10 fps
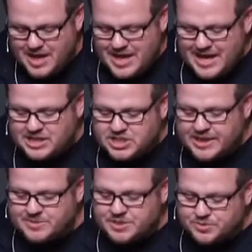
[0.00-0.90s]
And
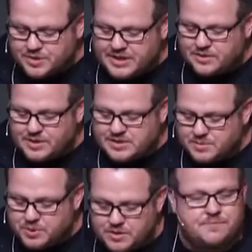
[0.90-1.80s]
James is really going to
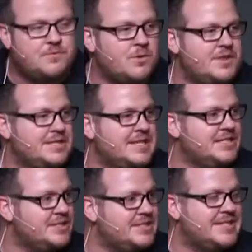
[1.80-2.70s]
put forth, as I
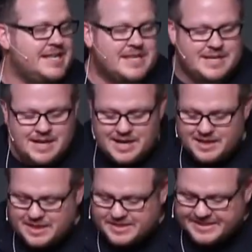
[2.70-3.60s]
just said, the,
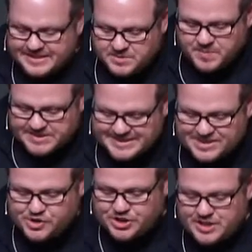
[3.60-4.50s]
the
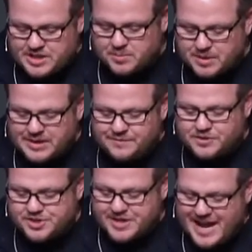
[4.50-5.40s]
disposition that the believer
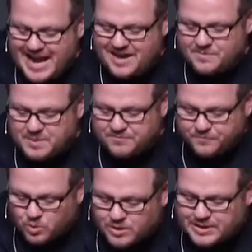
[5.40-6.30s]
should have
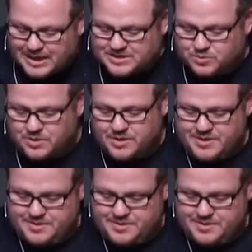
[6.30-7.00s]
before God's word.